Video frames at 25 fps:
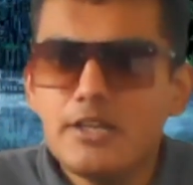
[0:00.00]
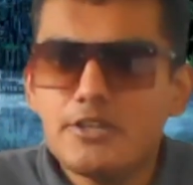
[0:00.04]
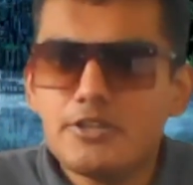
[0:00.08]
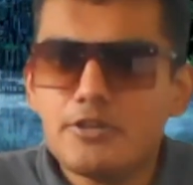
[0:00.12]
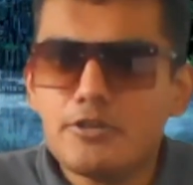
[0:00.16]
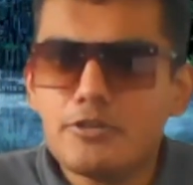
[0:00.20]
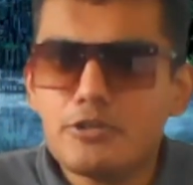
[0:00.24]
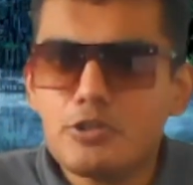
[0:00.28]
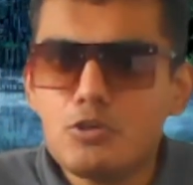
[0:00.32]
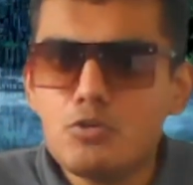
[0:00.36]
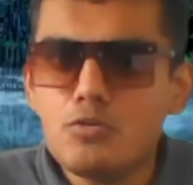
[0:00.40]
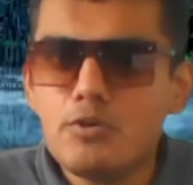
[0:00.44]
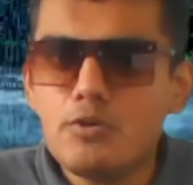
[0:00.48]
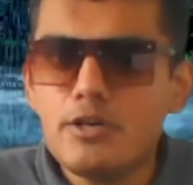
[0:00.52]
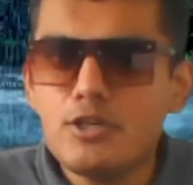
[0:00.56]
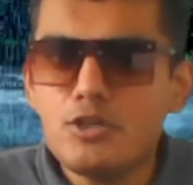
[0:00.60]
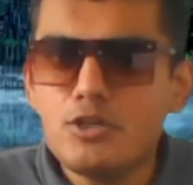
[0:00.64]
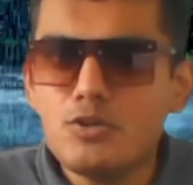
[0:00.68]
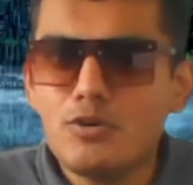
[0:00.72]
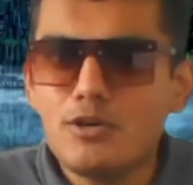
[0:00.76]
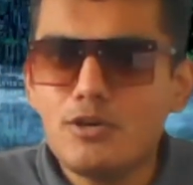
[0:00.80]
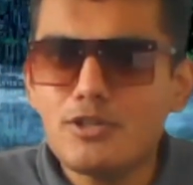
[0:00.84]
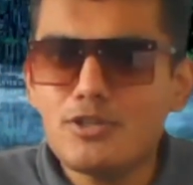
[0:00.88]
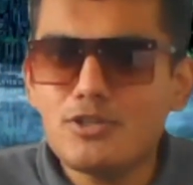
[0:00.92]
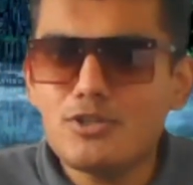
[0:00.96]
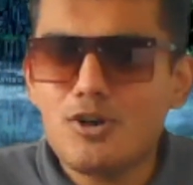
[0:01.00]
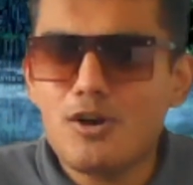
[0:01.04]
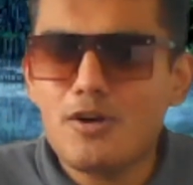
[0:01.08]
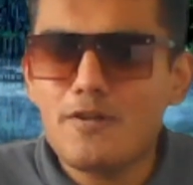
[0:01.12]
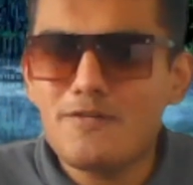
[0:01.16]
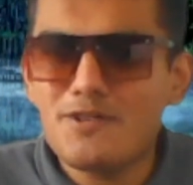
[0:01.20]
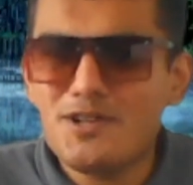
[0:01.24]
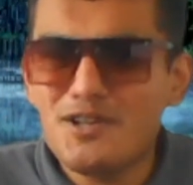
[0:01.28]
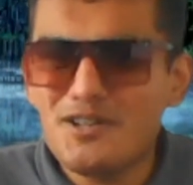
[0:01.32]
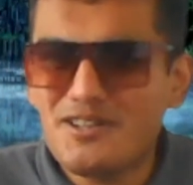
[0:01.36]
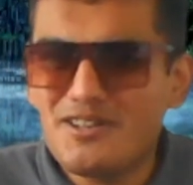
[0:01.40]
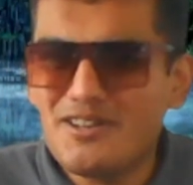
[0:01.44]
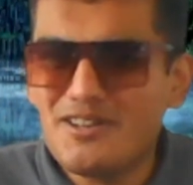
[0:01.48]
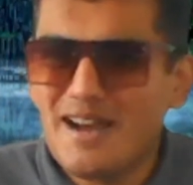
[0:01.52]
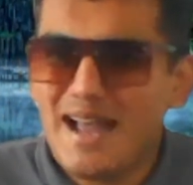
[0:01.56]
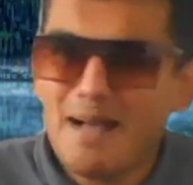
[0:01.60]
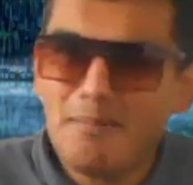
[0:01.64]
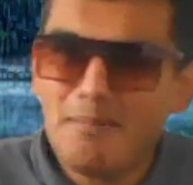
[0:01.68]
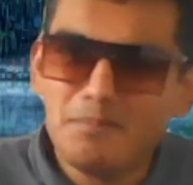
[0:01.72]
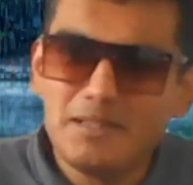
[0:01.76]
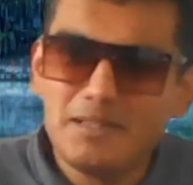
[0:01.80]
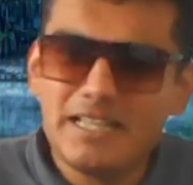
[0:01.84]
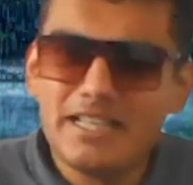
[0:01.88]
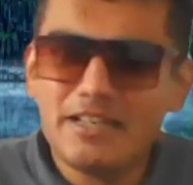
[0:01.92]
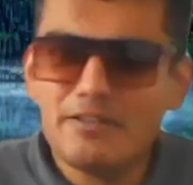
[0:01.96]
So students who are sort of
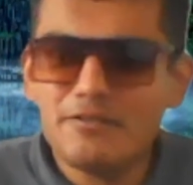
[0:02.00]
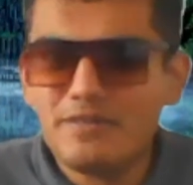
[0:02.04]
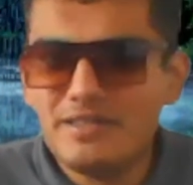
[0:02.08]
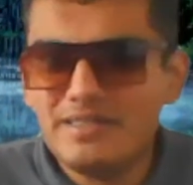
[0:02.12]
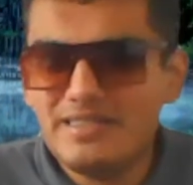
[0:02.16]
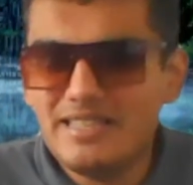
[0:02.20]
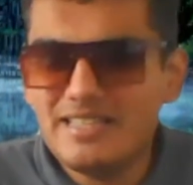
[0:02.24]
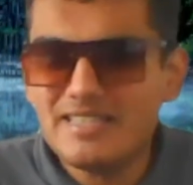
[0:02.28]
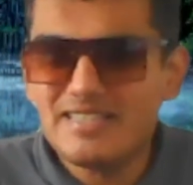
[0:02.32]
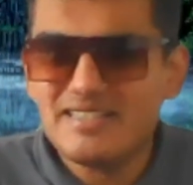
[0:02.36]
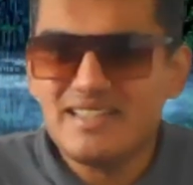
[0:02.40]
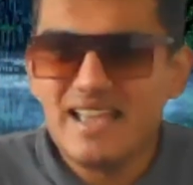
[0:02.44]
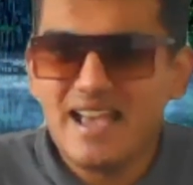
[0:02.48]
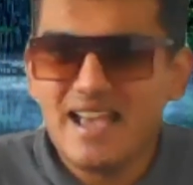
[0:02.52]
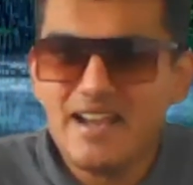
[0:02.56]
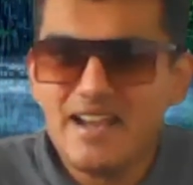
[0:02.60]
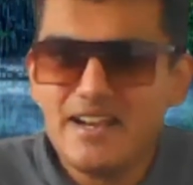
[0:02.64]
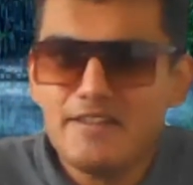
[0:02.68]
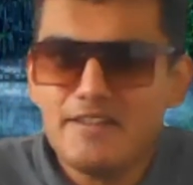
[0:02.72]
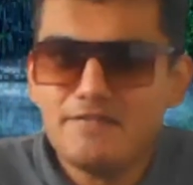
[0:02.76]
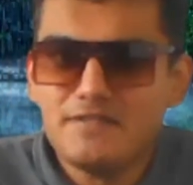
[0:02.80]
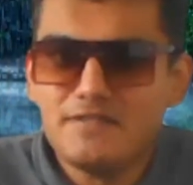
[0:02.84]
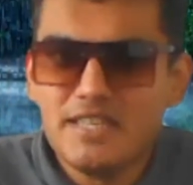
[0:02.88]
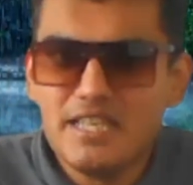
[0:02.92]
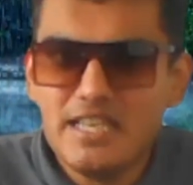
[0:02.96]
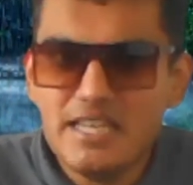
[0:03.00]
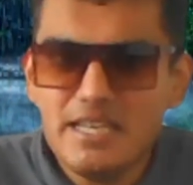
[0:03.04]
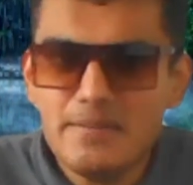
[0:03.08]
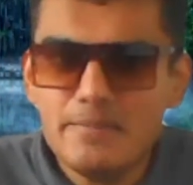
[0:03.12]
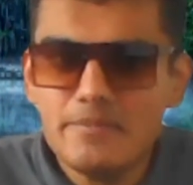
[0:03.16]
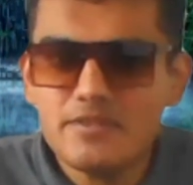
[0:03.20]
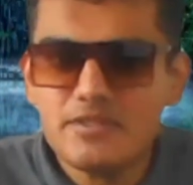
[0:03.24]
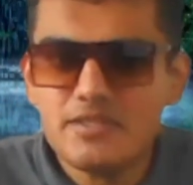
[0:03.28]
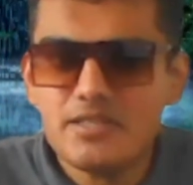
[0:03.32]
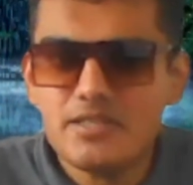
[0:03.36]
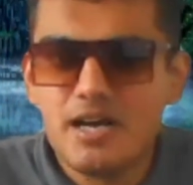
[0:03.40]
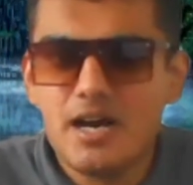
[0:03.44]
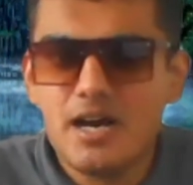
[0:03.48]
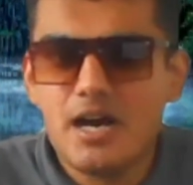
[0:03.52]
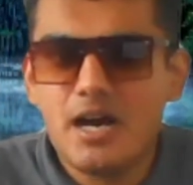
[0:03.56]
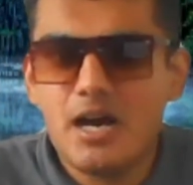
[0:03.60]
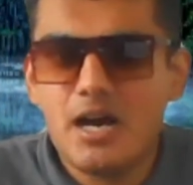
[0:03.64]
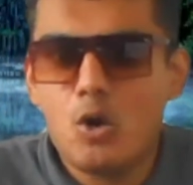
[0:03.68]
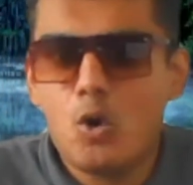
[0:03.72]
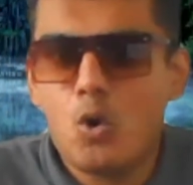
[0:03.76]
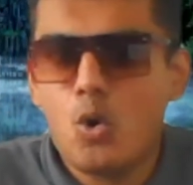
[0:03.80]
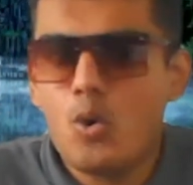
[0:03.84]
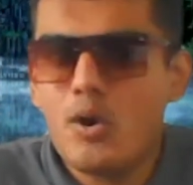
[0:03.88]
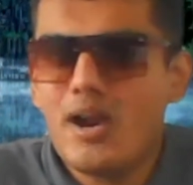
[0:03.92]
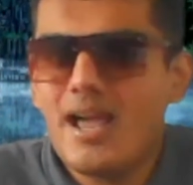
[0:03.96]
grappling with these negative themes
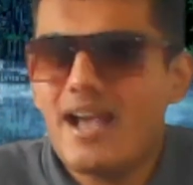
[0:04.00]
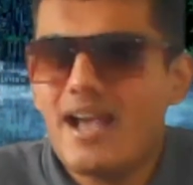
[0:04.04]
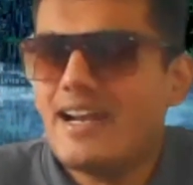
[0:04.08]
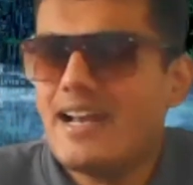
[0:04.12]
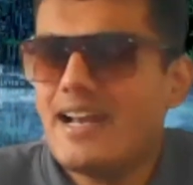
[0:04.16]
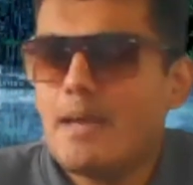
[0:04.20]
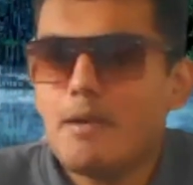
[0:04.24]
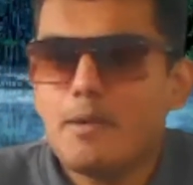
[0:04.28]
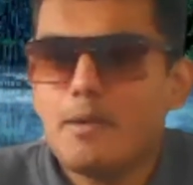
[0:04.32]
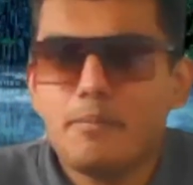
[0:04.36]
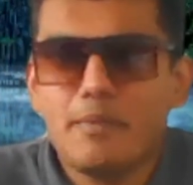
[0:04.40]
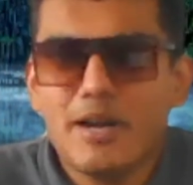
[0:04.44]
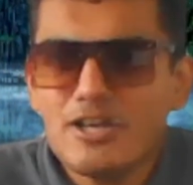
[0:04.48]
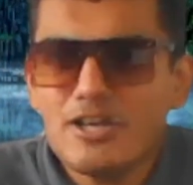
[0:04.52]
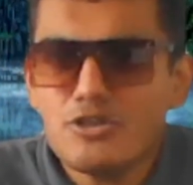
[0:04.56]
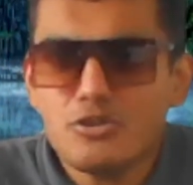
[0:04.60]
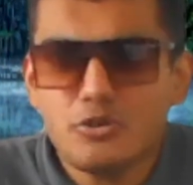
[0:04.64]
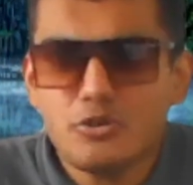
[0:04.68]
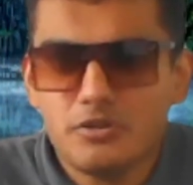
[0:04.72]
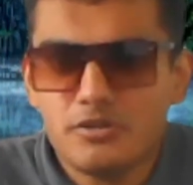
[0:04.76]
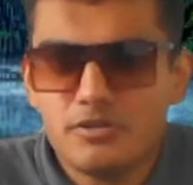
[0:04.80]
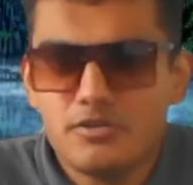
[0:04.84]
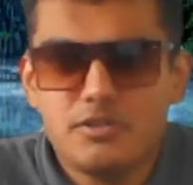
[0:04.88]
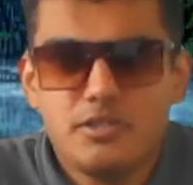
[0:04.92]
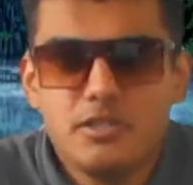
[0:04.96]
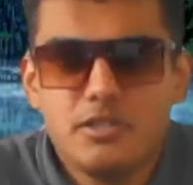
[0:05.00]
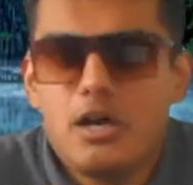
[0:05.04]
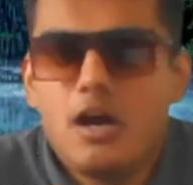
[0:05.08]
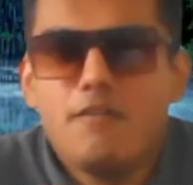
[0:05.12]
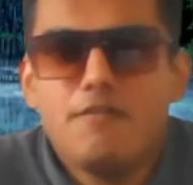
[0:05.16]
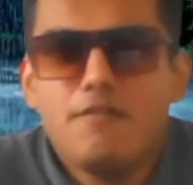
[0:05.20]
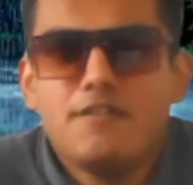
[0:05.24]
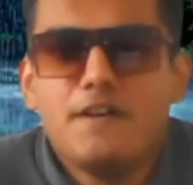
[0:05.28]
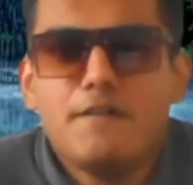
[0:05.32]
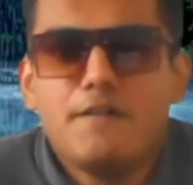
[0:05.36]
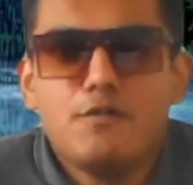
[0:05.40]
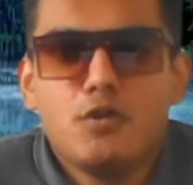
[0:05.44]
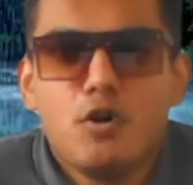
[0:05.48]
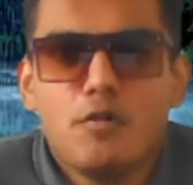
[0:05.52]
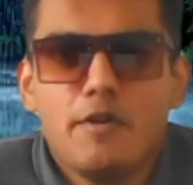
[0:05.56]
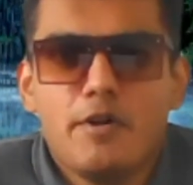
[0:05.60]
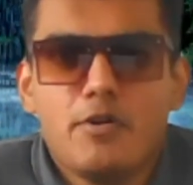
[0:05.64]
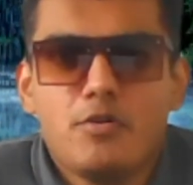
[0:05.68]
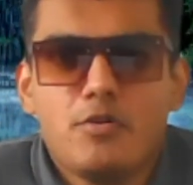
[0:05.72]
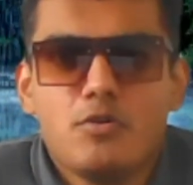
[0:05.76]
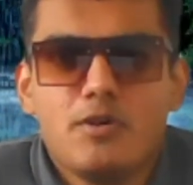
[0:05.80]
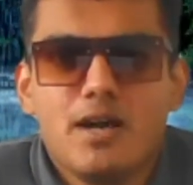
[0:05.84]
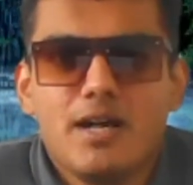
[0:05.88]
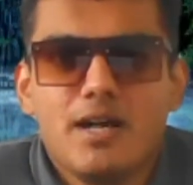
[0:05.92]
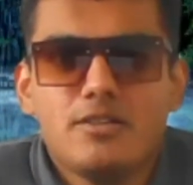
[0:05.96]
or academic pressures, they often have
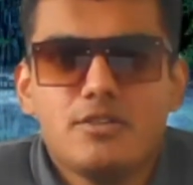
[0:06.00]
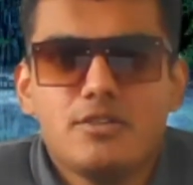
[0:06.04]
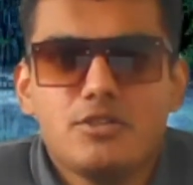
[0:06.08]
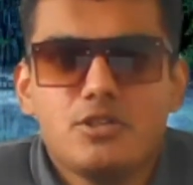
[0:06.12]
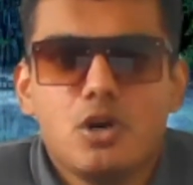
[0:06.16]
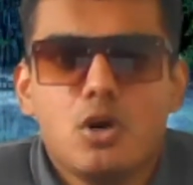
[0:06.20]
nowhere to run.